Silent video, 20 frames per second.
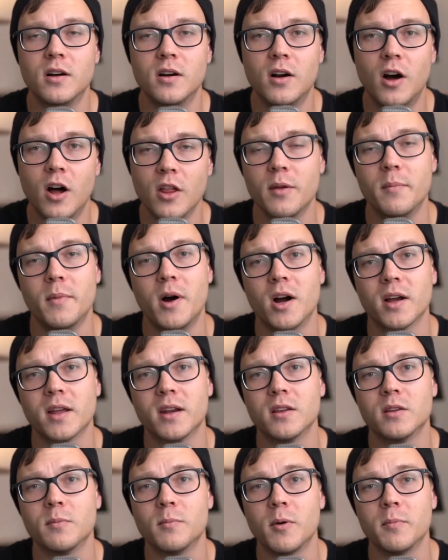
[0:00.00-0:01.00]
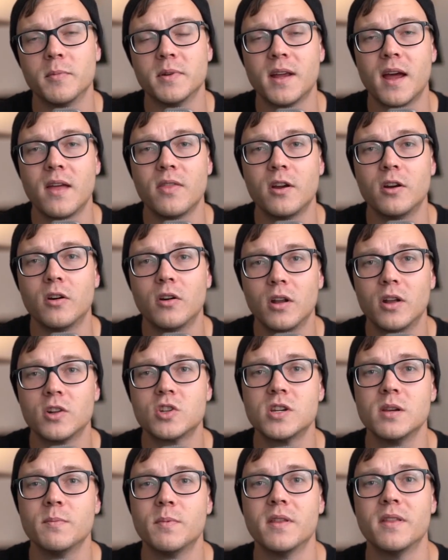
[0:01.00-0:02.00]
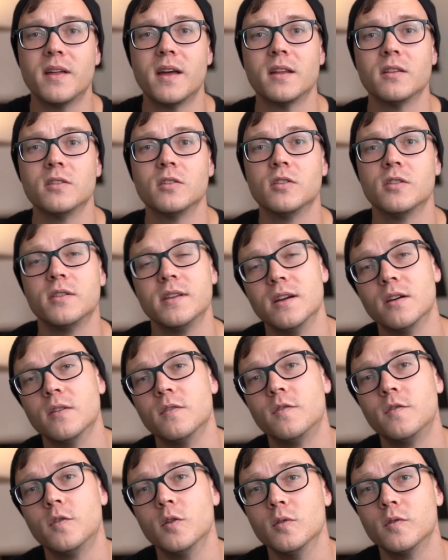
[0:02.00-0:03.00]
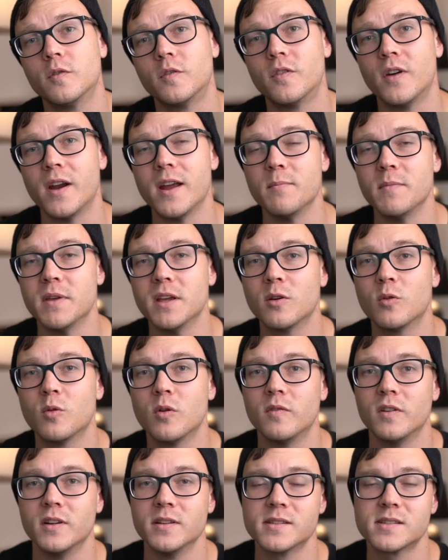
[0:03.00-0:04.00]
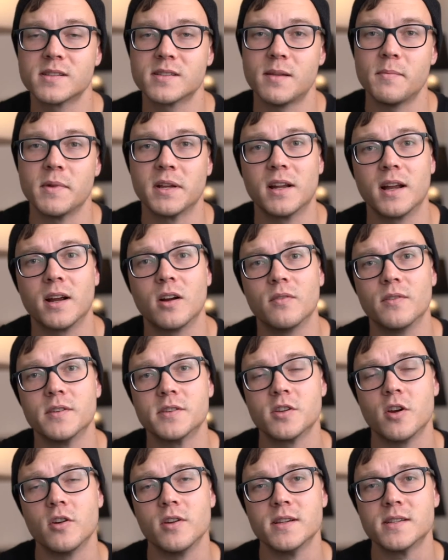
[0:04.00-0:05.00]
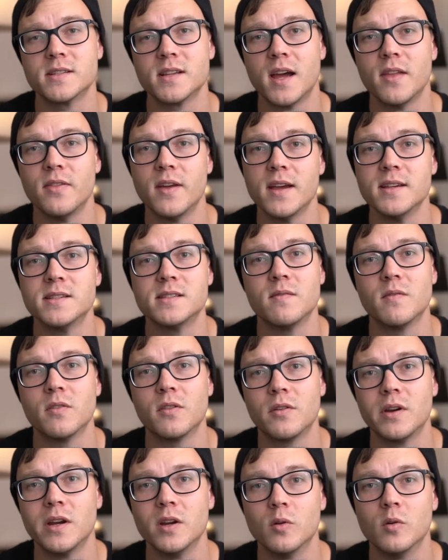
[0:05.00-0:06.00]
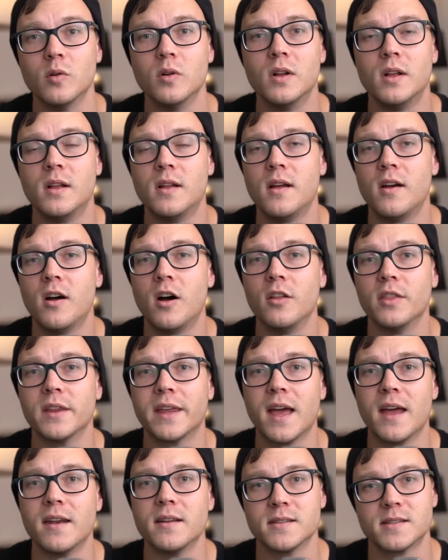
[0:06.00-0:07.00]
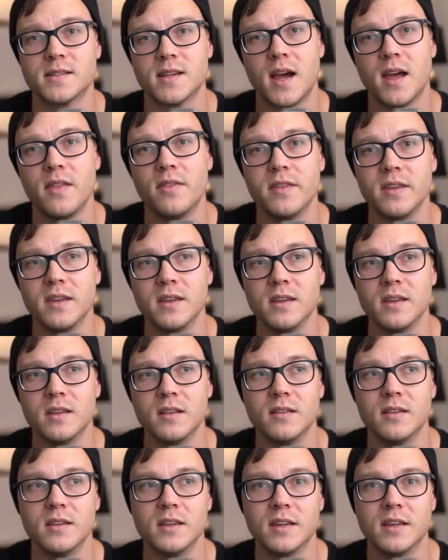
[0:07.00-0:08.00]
on the market at the moment, and they're a lot cheaper than their full frame equivalents. Something like on the Sony side, the A7 III, or on the Canon side, the